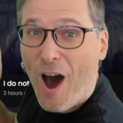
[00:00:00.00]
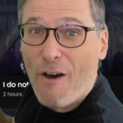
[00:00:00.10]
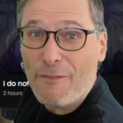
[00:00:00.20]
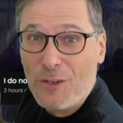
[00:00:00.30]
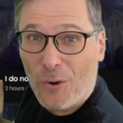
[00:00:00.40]

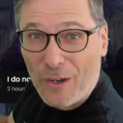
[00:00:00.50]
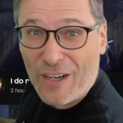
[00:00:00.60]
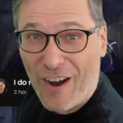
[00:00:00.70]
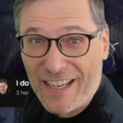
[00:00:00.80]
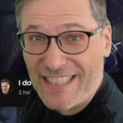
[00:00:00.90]
of your
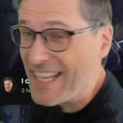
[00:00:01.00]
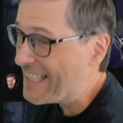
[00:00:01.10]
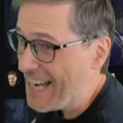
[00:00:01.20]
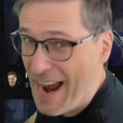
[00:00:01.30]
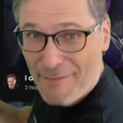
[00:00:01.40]
content
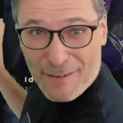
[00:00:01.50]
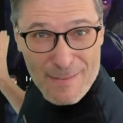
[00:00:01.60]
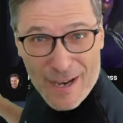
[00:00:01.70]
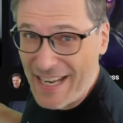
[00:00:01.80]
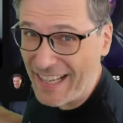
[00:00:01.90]
and
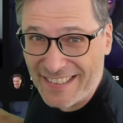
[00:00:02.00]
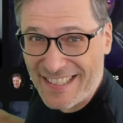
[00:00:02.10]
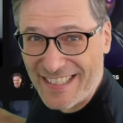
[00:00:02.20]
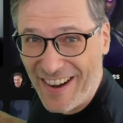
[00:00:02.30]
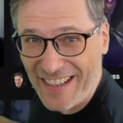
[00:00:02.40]
everybody
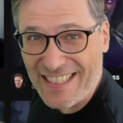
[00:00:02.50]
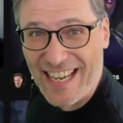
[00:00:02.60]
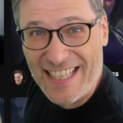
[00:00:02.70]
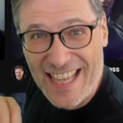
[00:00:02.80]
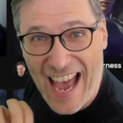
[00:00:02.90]
else's content